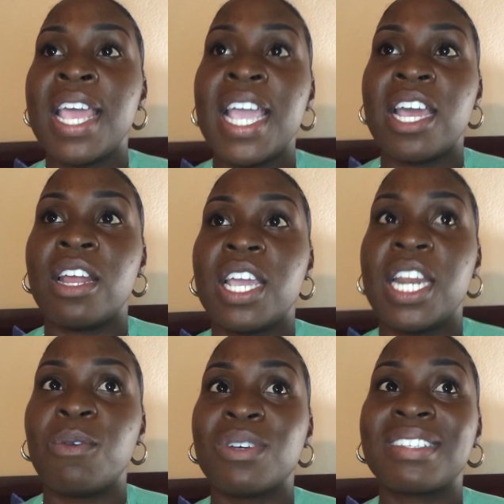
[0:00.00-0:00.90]
and
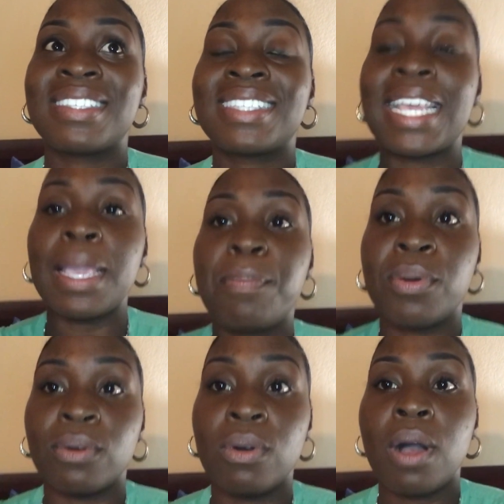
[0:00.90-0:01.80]
it was
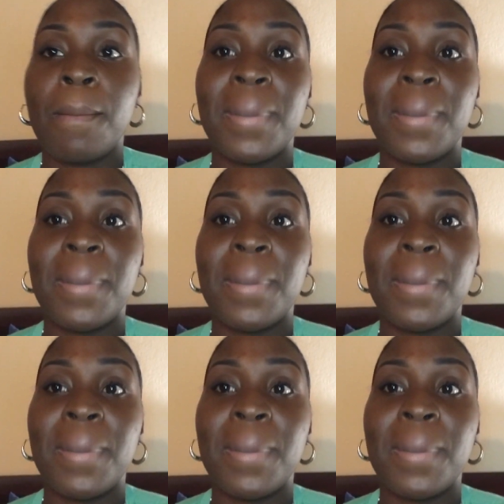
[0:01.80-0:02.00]
stapled